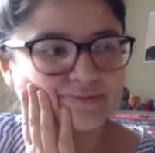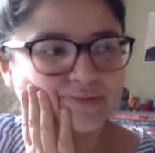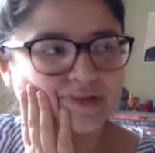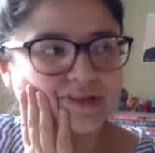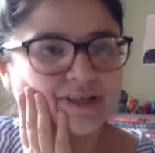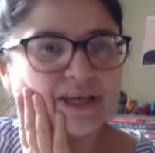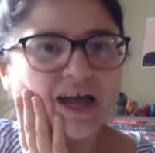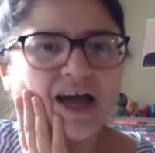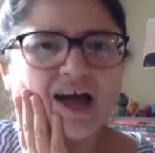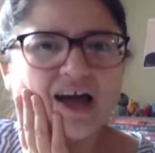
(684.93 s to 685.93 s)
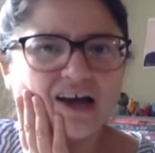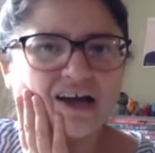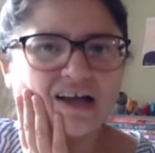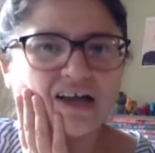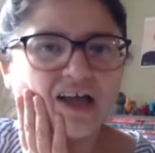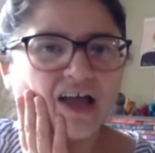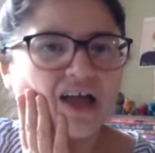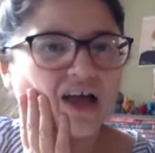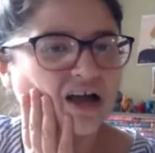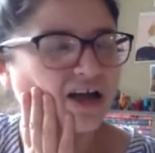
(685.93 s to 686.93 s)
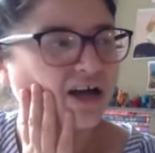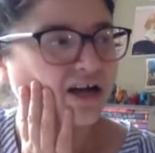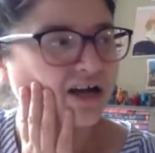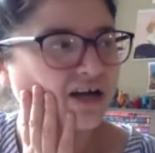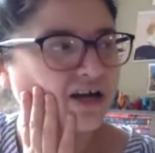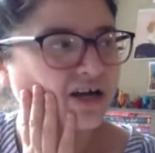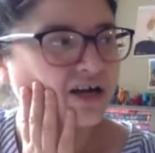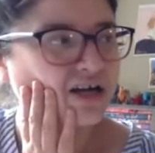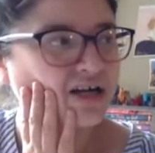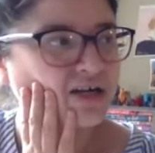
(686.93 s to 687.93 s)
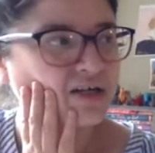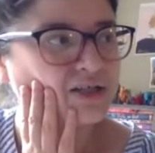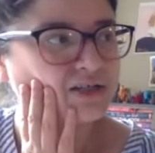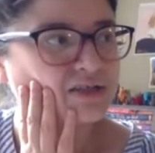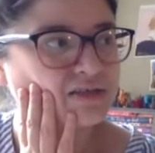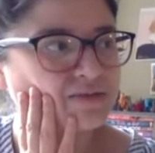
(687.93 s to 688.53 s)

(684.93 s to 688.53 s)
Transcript: No words are spoken by the person on screen.